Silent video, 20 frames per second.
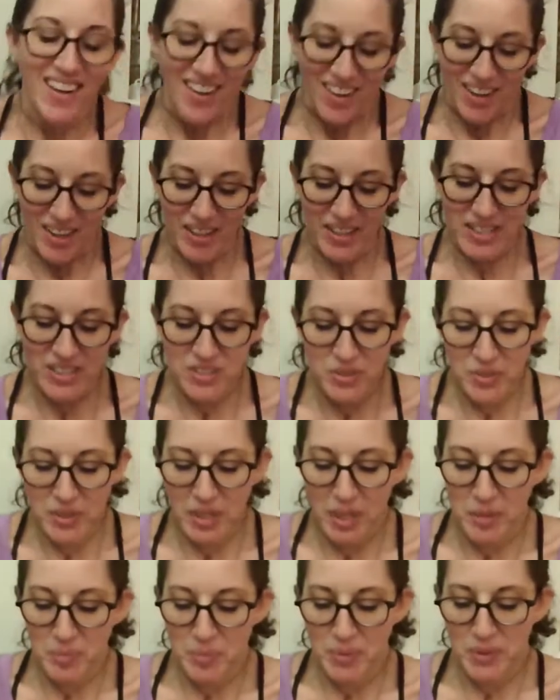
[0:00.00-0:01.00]
Archangel
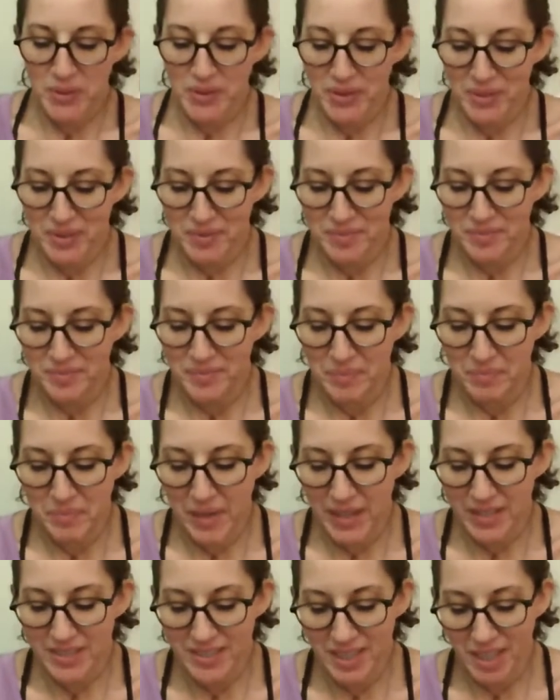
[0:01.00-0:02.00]
Gabriel,
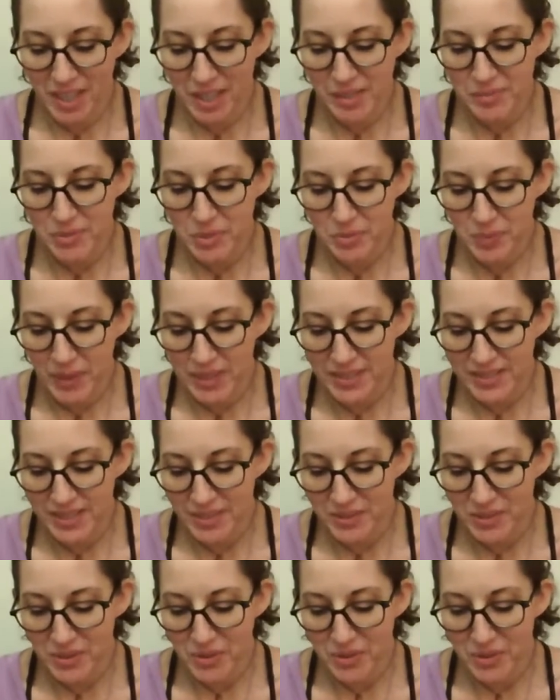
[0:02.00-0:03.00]
make time to write
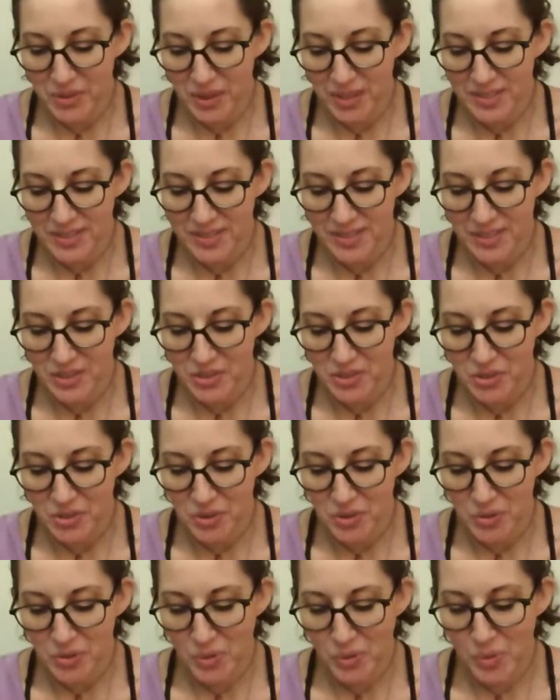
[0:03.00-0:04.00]
down your thoughts in a
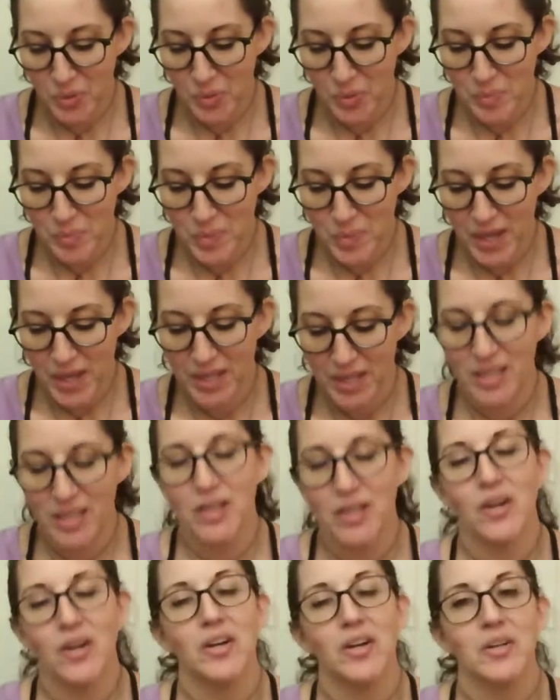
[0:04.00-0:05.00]
journal or pen
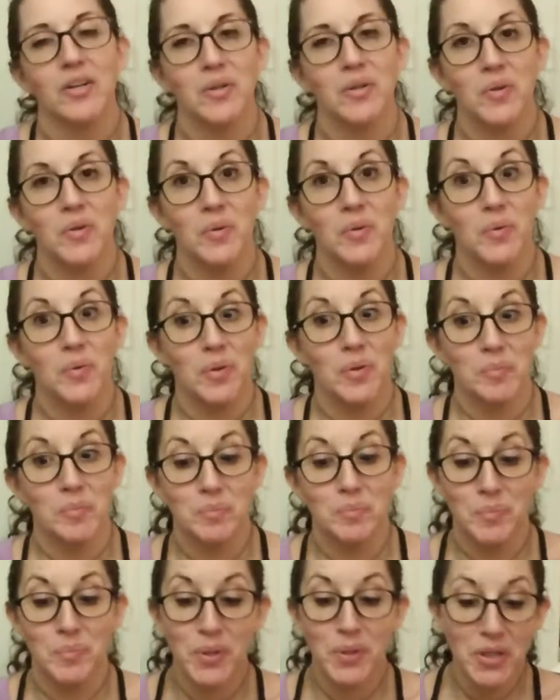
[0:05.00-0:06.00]
an article or
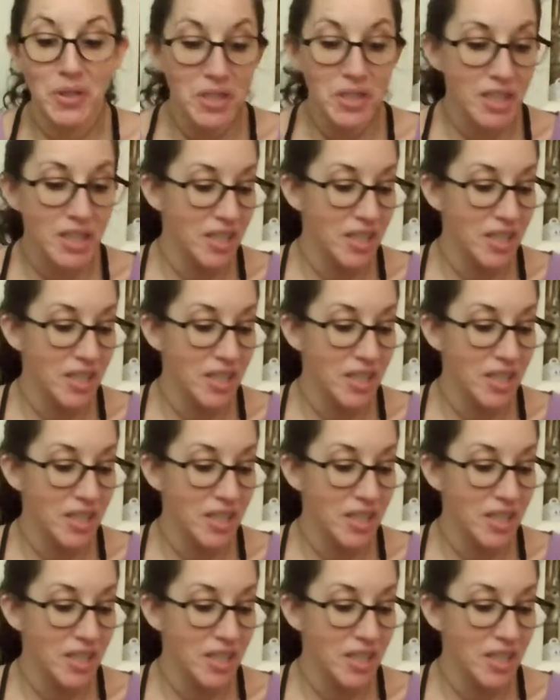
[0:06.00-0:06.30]
book.